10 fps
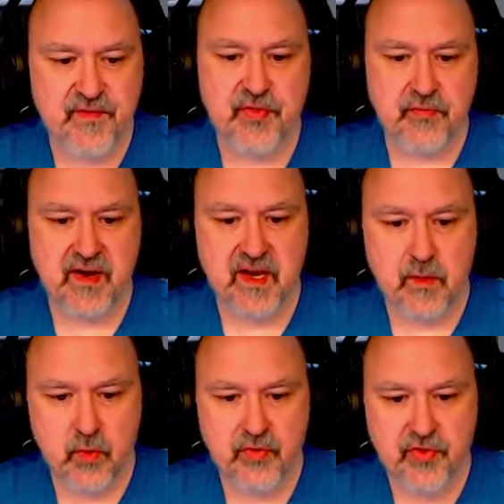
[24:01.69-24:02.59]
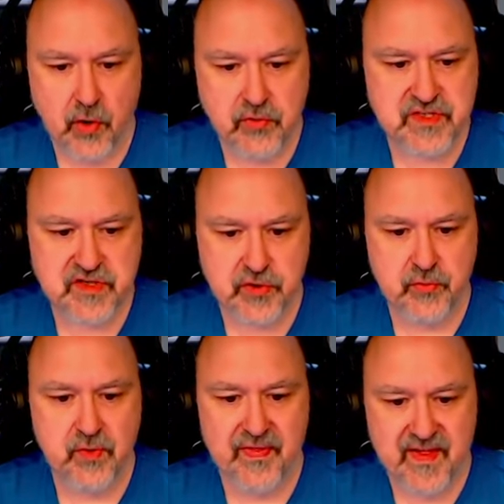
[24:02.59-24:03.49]
for three were those
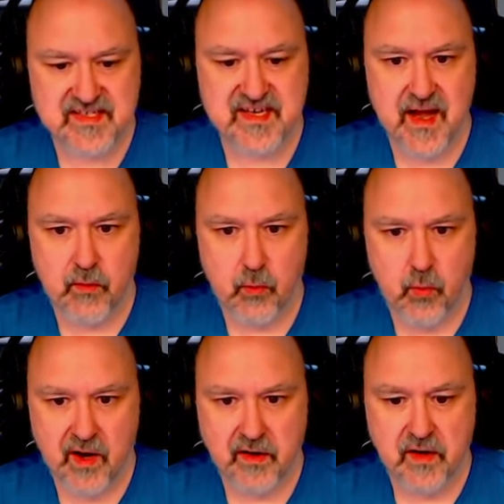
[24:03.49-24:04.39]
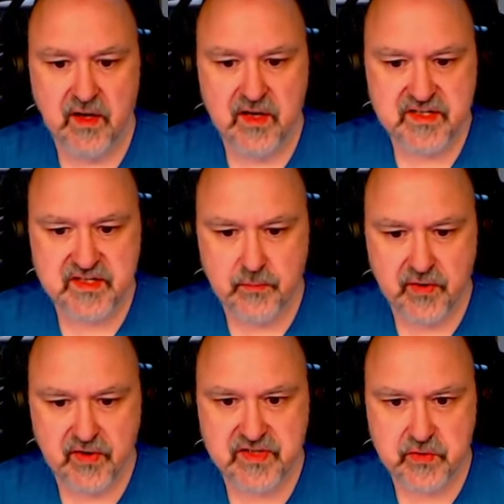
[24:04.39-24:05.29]
two, and that's now a one. So
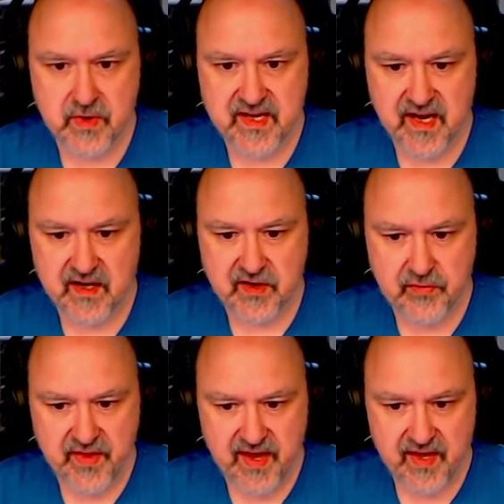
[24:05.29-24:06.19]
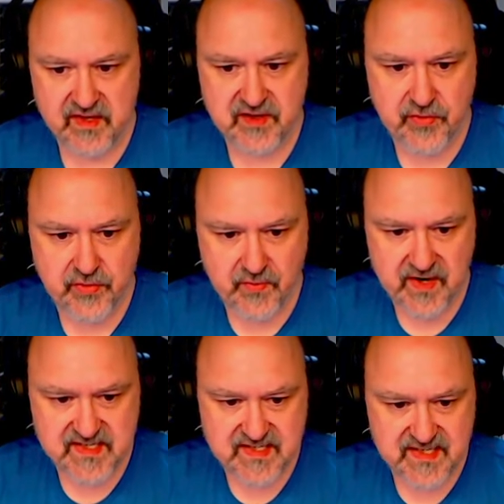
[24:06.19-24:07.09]
because three can't go there. So
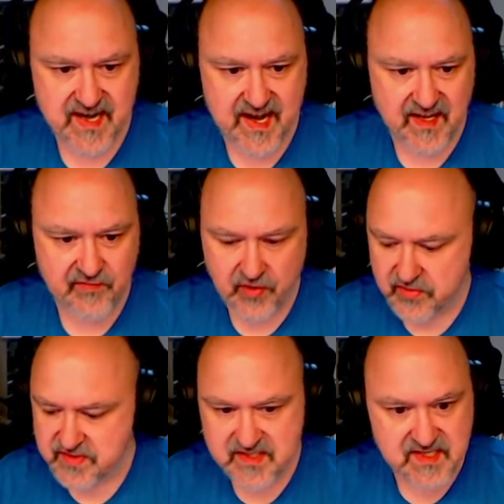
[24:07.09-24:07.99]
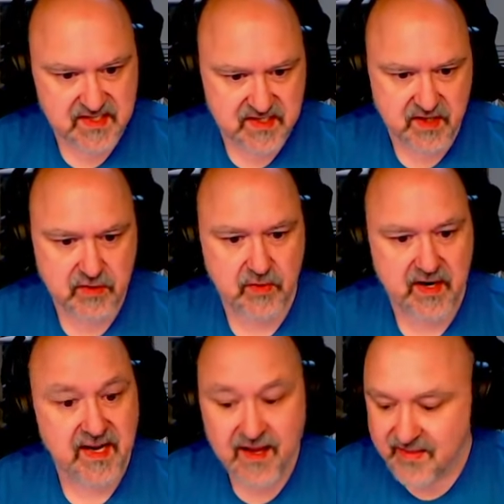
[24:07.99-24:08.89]
three isn't in any of those. This is a
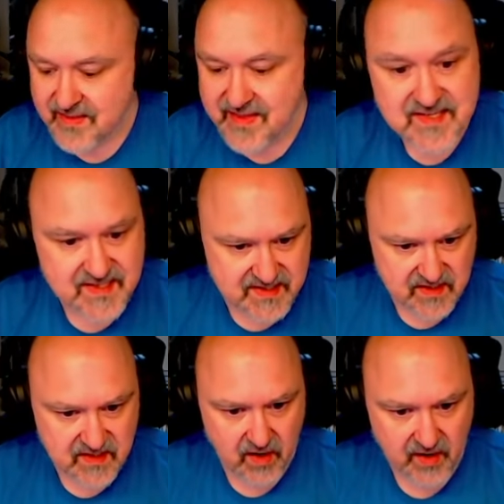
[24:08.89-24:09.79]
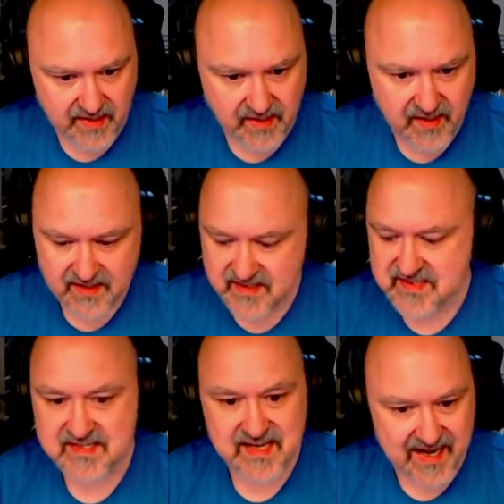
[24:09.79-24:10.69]
three. This is a nine.
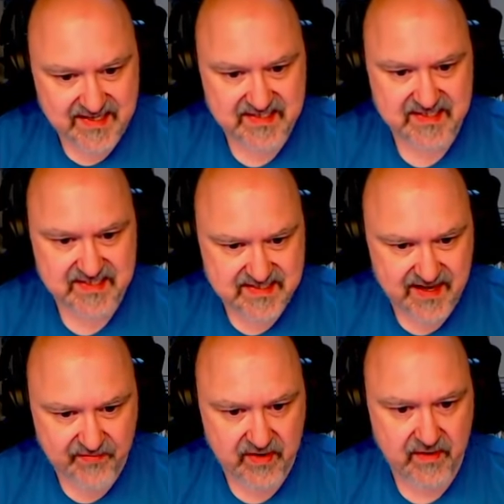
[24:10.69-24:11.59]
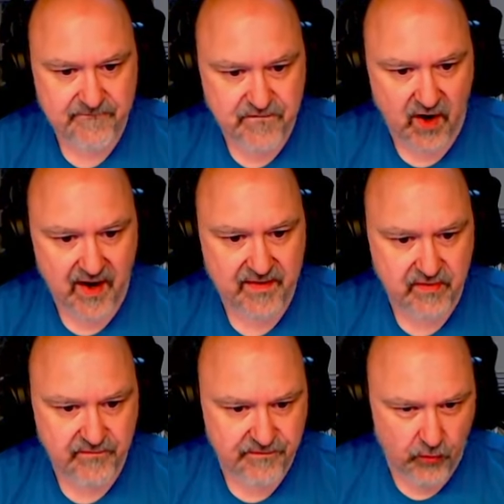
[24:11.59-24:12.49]
This is eight, seven, five,
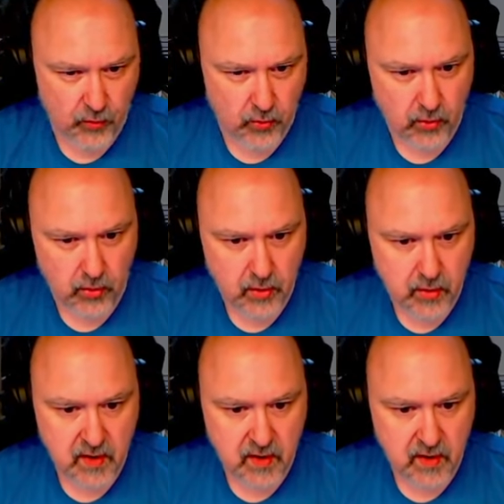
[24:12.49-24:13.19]
and four.